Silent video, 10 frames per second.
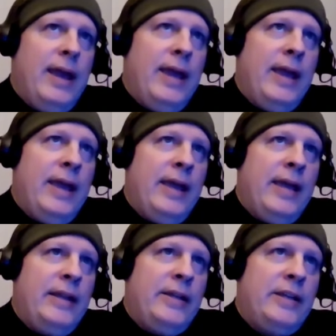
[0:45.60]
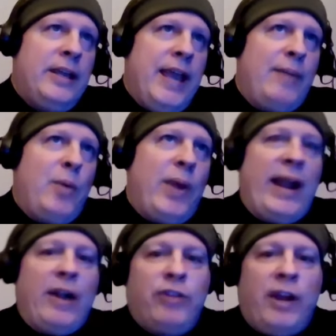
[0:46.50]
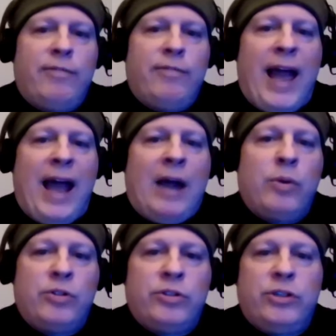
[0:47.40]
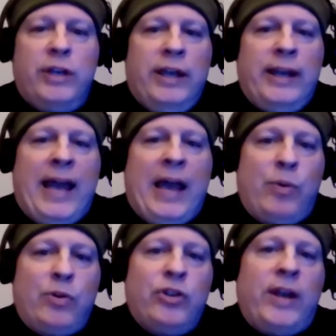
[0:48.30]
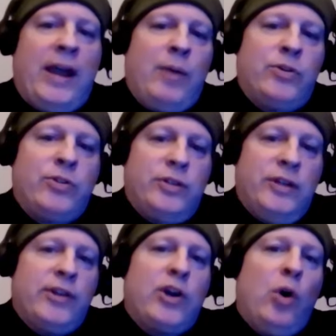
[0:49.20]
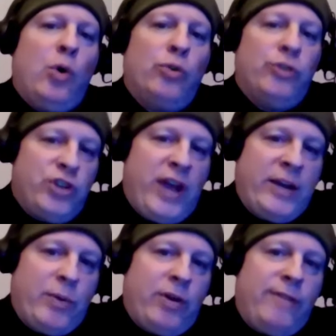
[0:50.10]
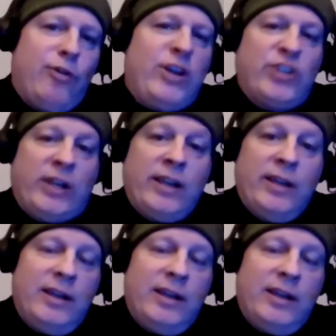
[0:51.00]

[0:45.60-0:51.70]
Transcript: And yet we waited outside for hours and hours and hours in the cold in January, freezing.